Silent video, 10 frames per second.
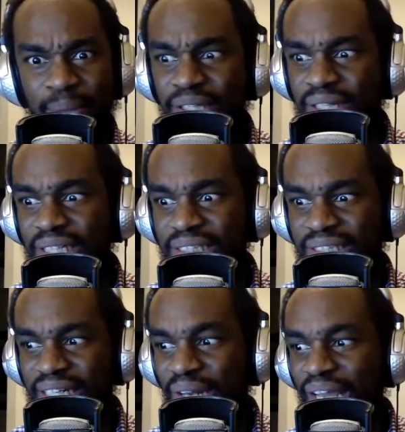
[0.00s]
He
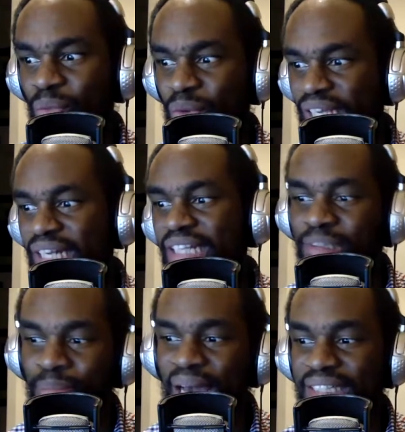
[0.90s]
said, like, when in his
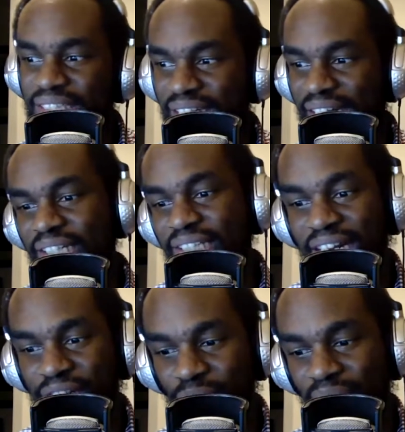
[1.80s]
apology, he's like, look,
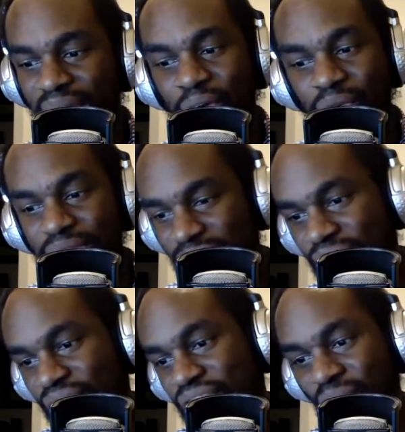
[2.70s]
I do a lot of
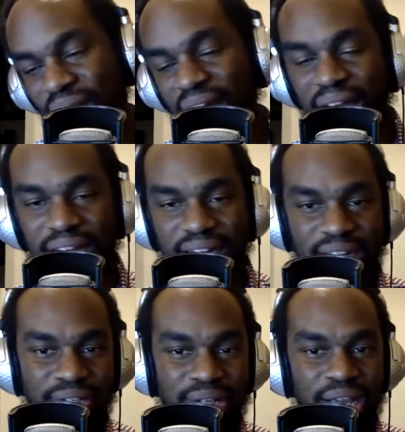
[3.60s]
research online
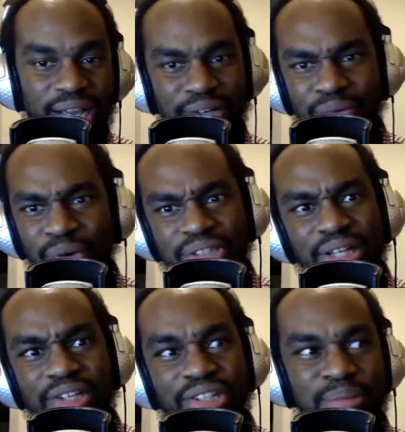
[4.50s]
and I do all this
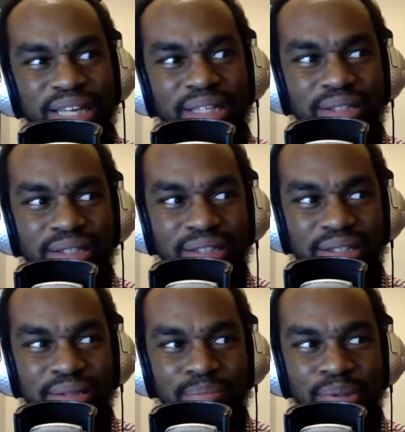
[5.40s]
other shit. I'm like,
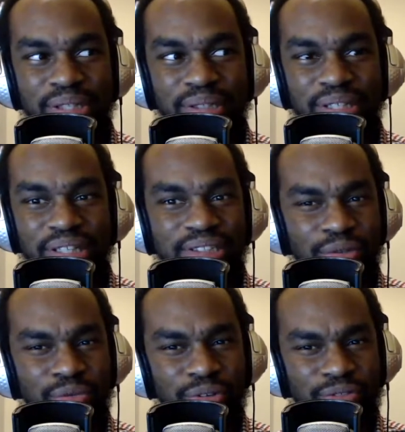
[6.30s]
but it's
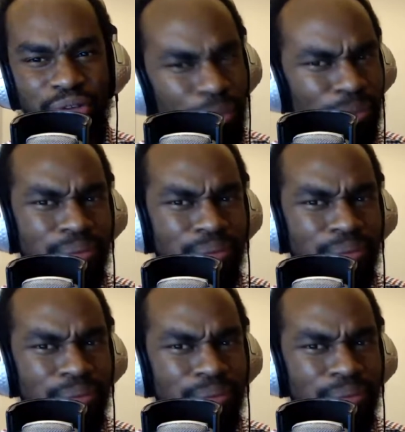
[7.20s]
a review.